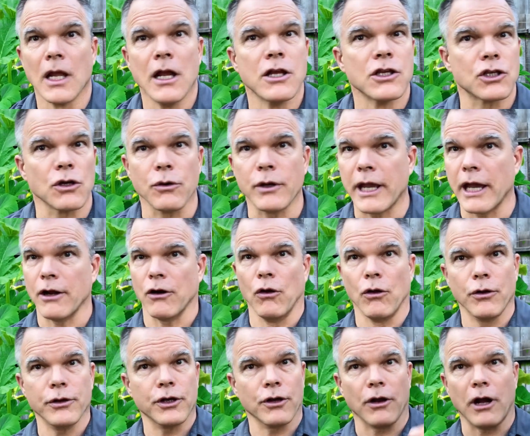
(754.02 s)
So get
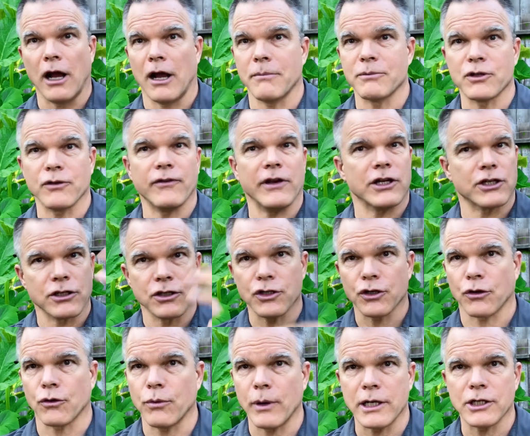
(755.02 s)
all your observations, your
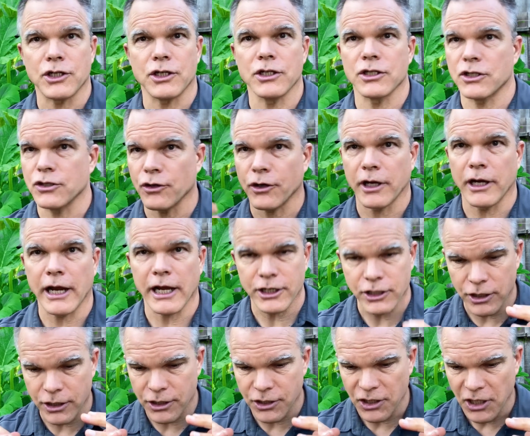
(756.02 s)
questions, and your
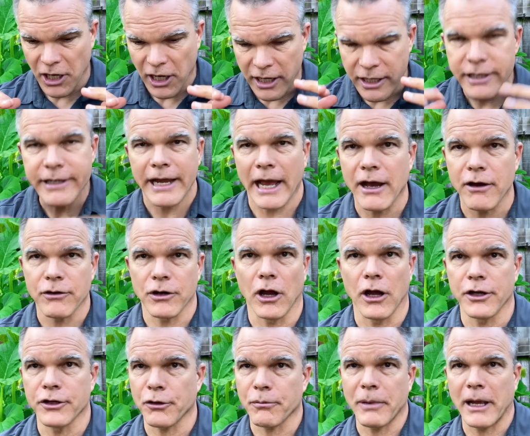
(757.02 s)
connections down
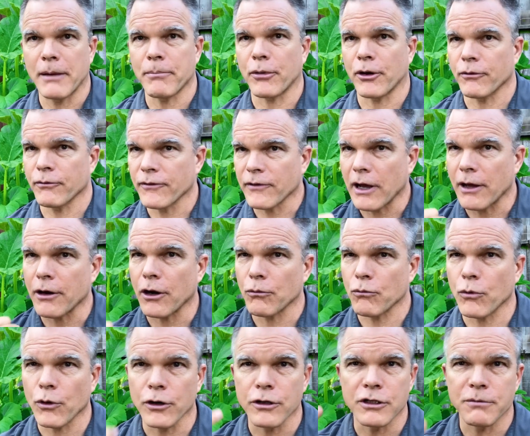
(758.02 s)
on your paper. We've got our
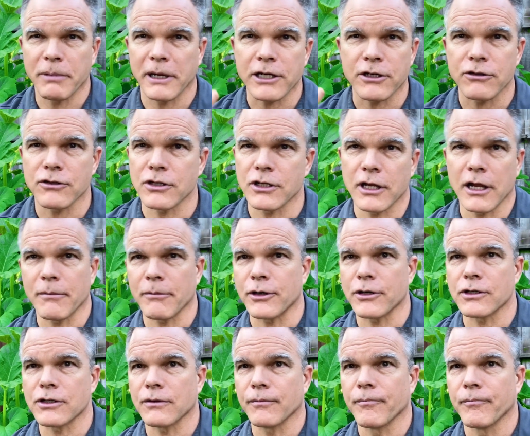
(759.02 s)
words, pictures, and
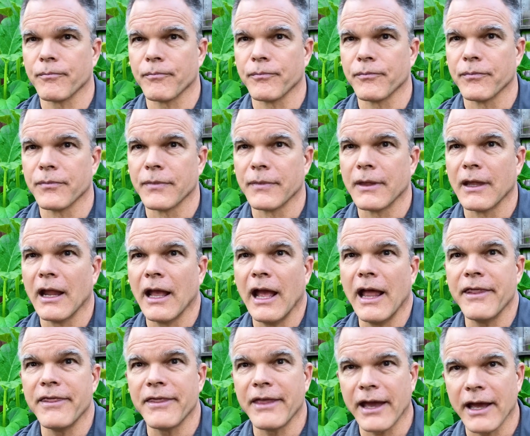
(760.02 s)
numbers.
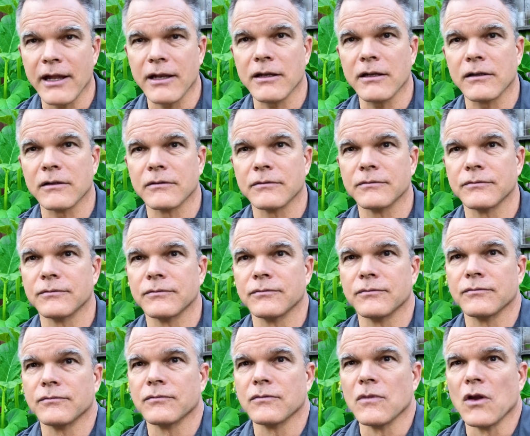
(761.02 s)
And then
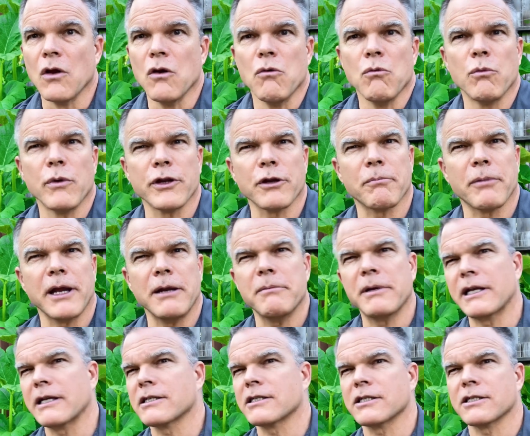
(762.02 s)
when your brain
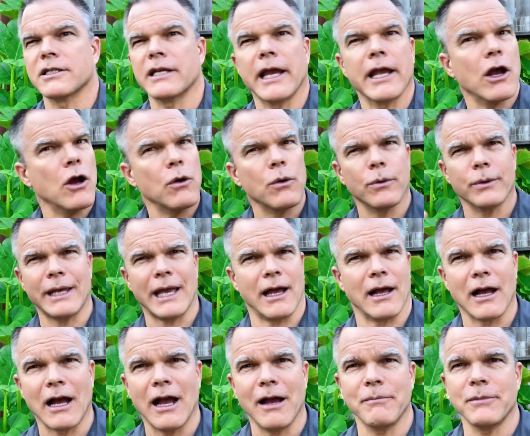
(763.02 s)
begins to say, oh yeah,
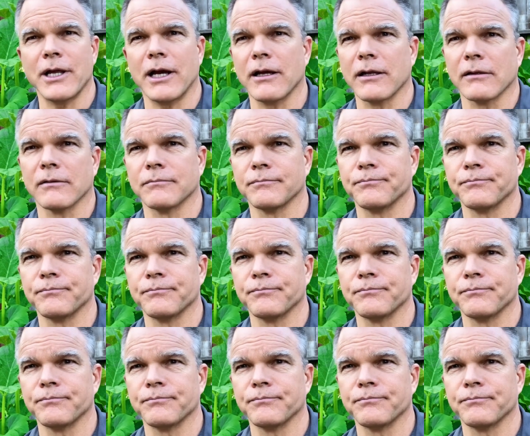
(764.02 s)
I'm done,